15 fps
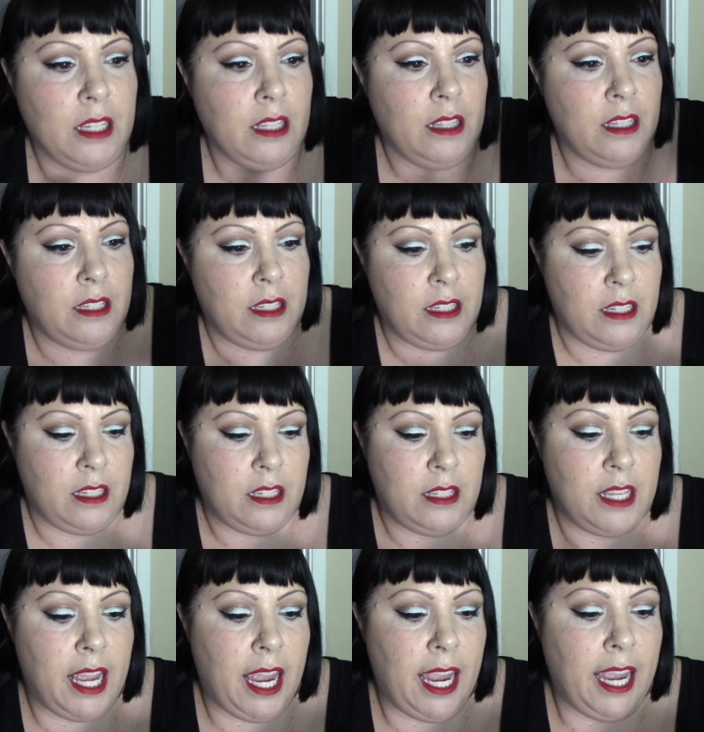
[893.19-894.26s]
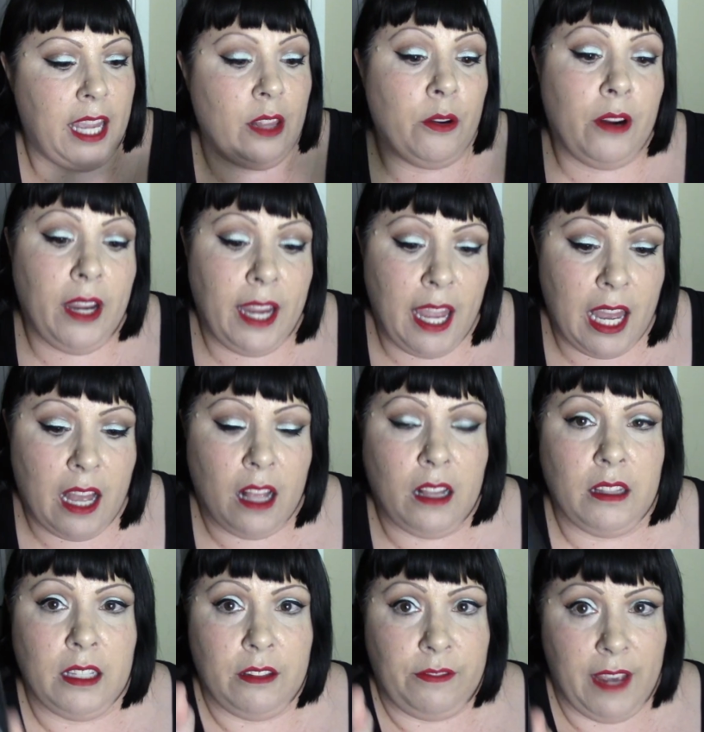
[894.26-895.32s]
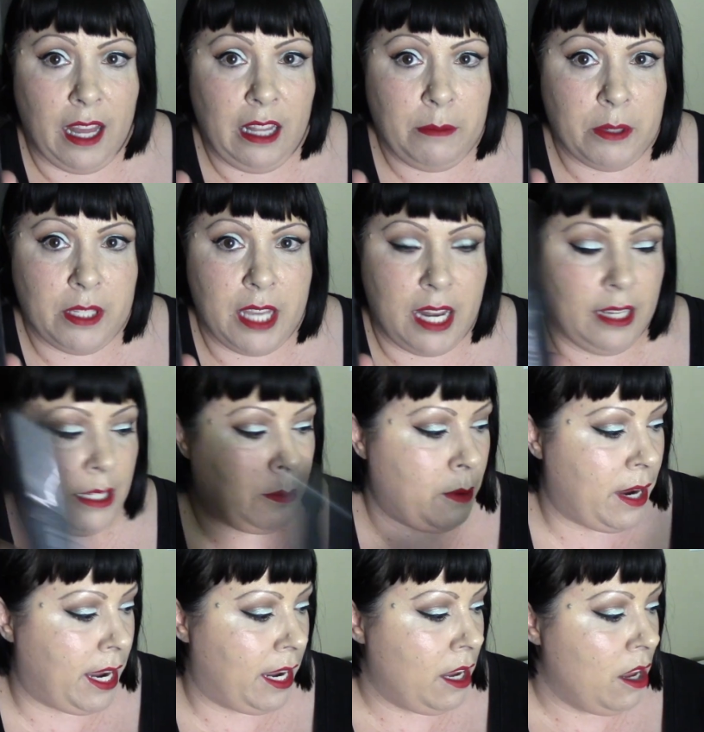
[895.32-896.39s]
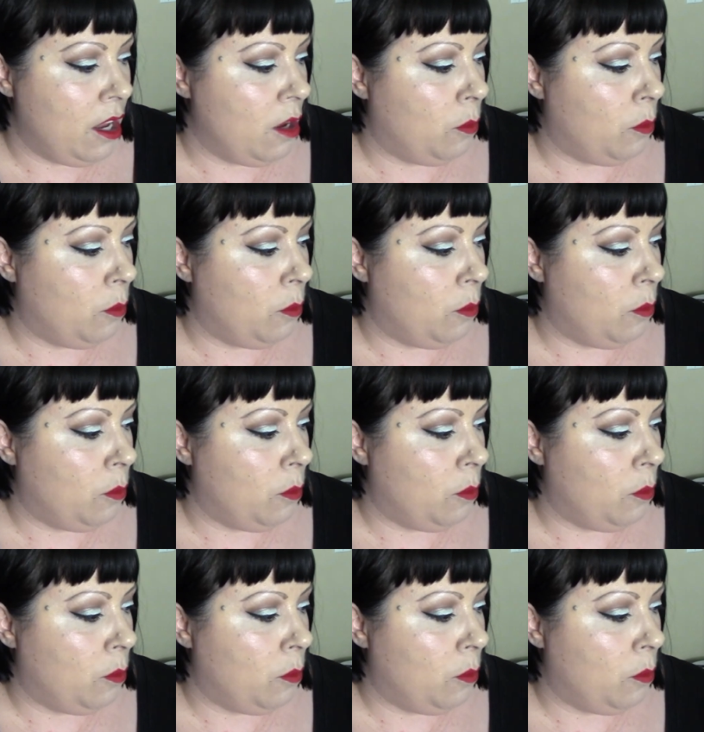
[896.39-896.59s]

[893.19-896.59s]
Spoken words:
This is a L'Oreal Infallible Setting Spray,